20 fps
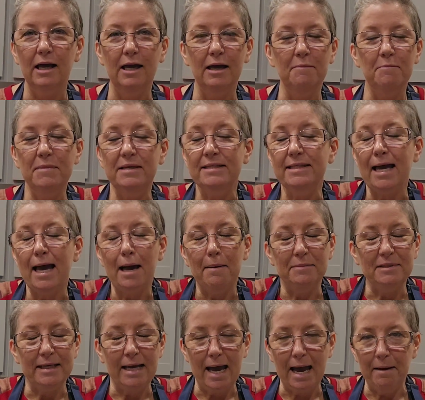
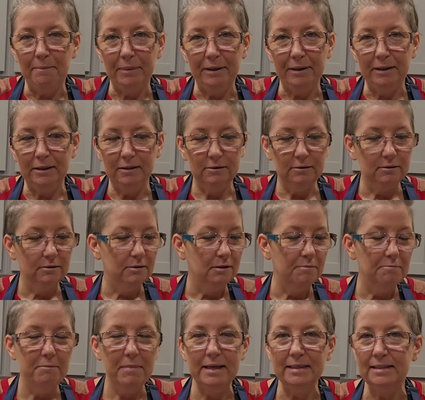Mishaps happen,
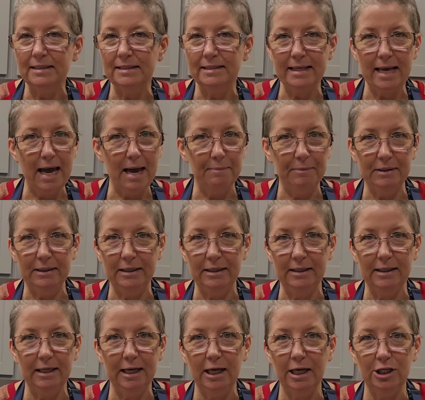messes happen in
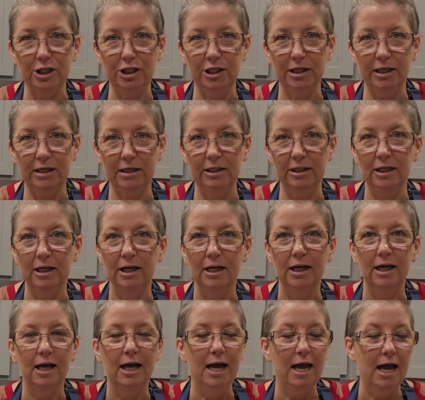the kitchen.
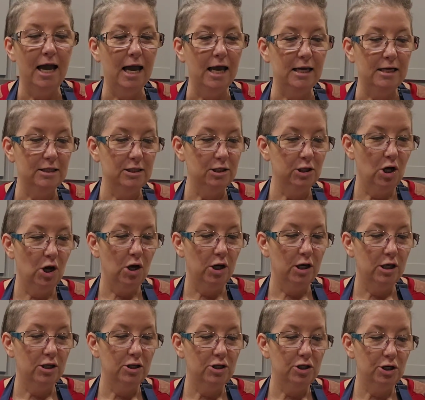As long
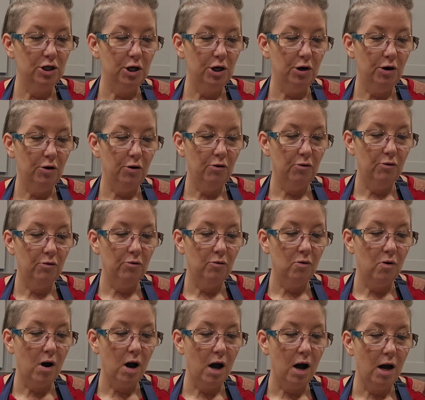as
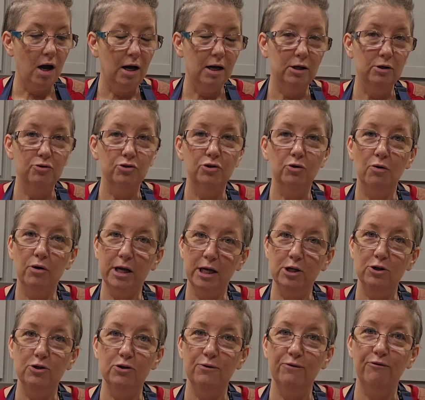you don't
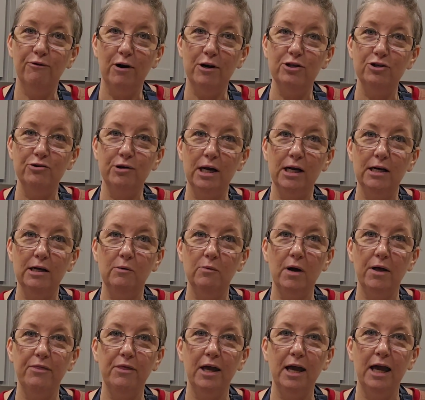get too frustrated
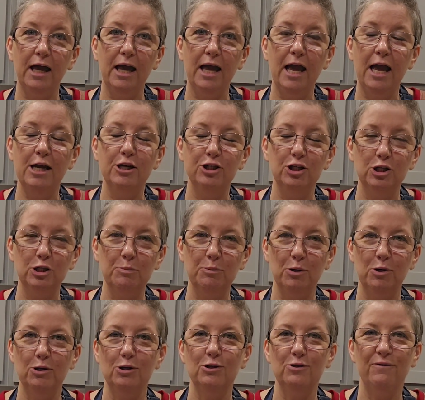with it and just
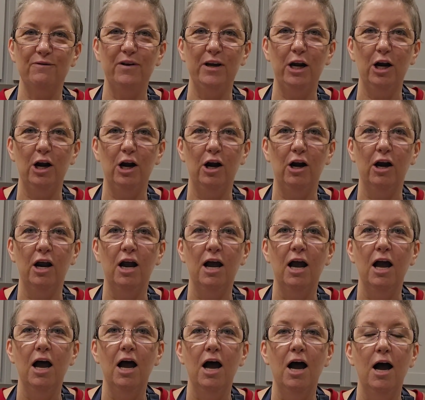persevere,
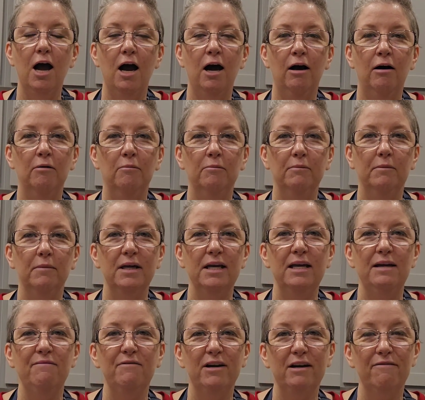
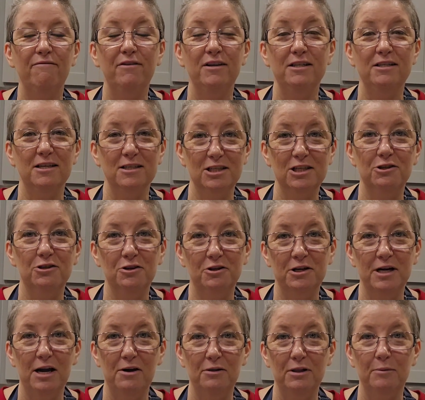even if it doesn't
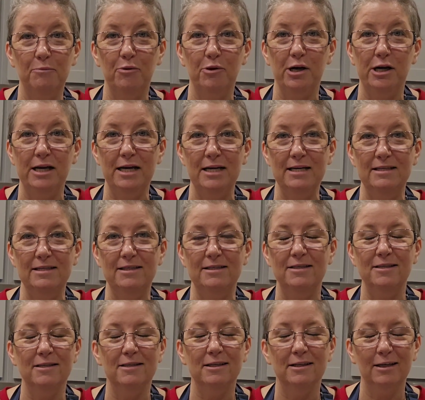turn out the
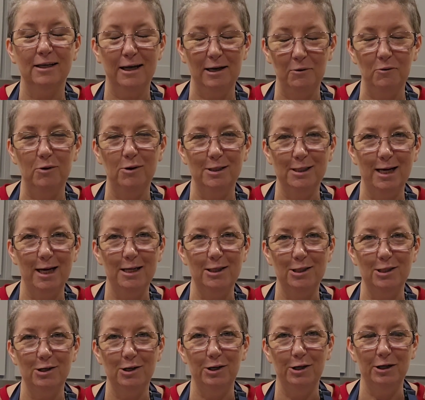prettiest, it will
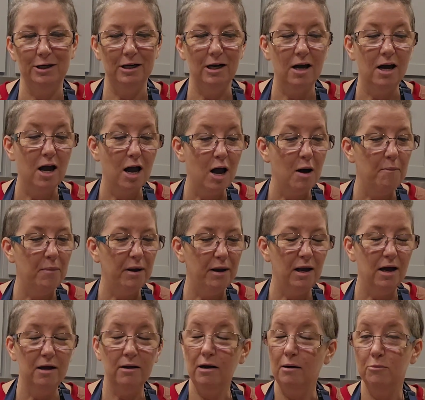taste good. But
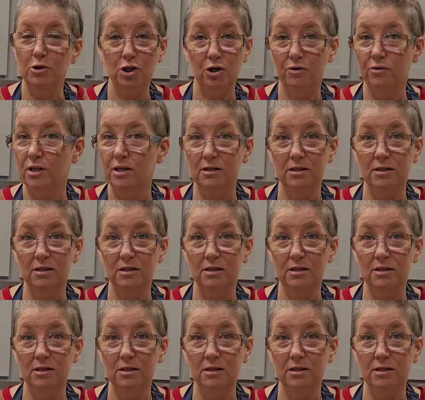I'm sure